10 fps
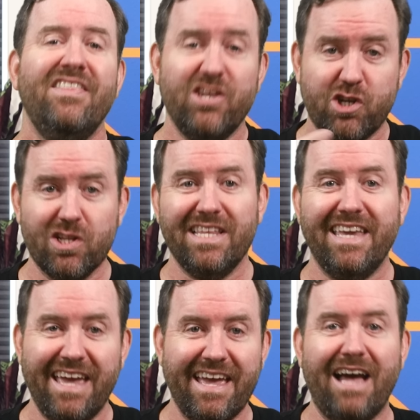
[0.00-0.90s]
that you're
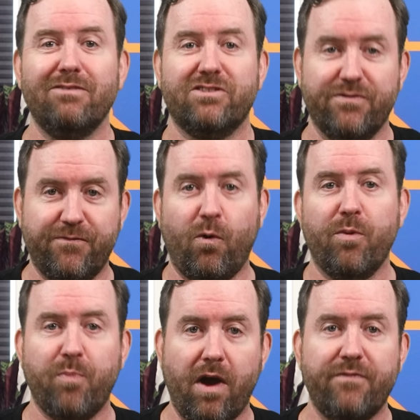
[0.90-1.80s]
leaking out to
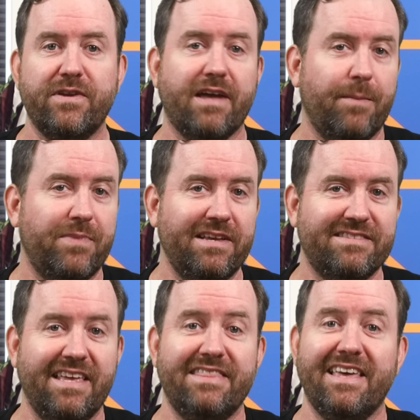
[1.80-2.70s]
for-profit
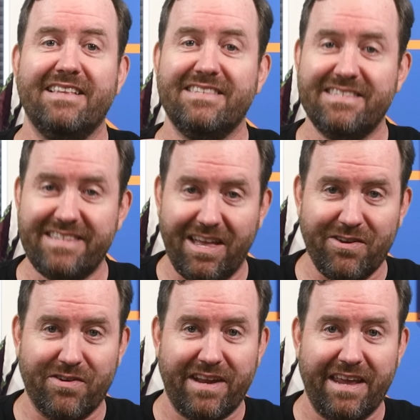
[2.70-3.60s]
companies that then sell
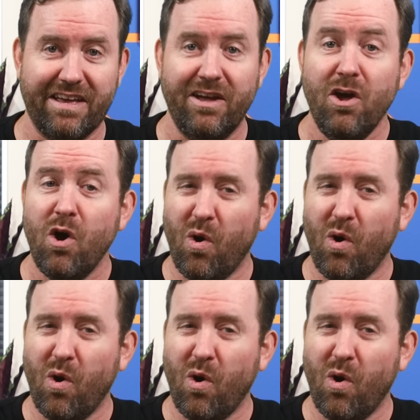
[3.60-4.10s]
your data